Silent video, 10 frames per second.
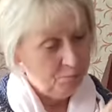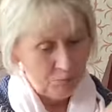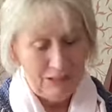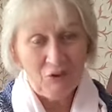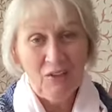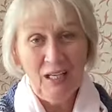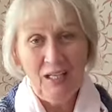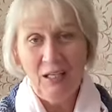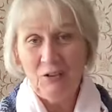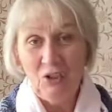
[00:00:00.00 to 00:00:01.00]
let's
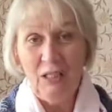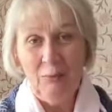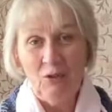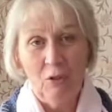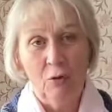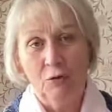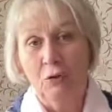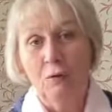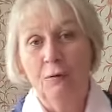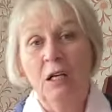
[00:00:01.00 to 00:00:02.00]
say, a time slot
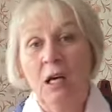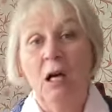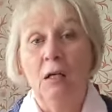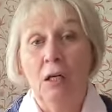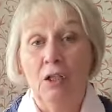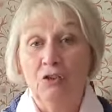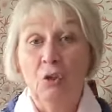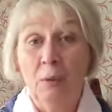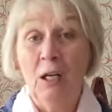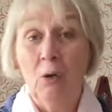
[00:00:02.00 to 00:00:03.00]
of a 2
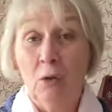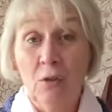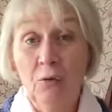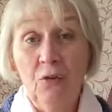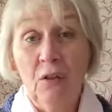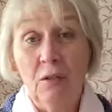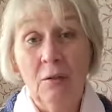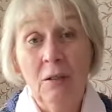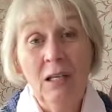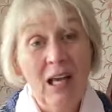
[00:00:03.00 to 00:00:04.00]
o'clock concert,
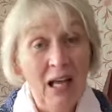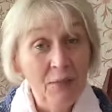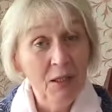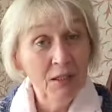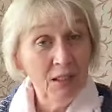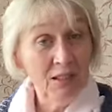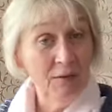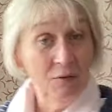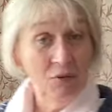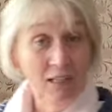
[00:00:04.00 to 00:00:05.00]
and then I'd
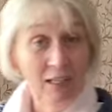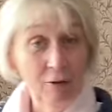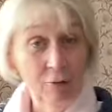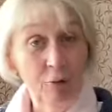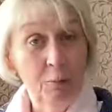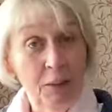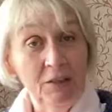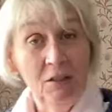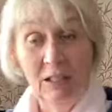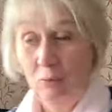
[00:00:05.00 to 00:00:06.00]
give the second group a
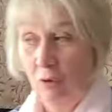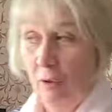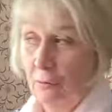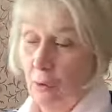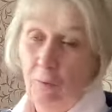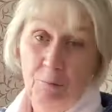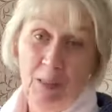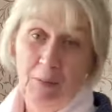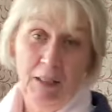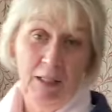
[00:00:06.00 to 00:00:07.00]
time slot of
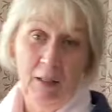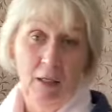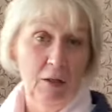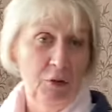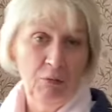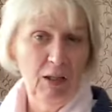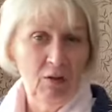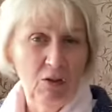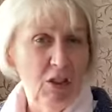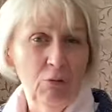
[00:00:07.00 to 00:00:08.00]
maybe a
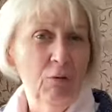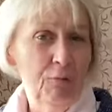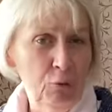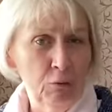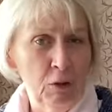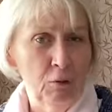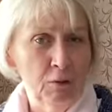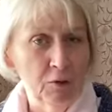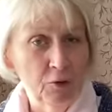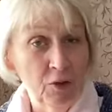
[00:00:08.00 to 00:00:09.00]
3:30 or a 4 o'clock
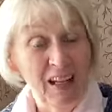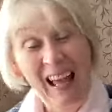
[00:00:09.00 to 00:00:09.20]
concert.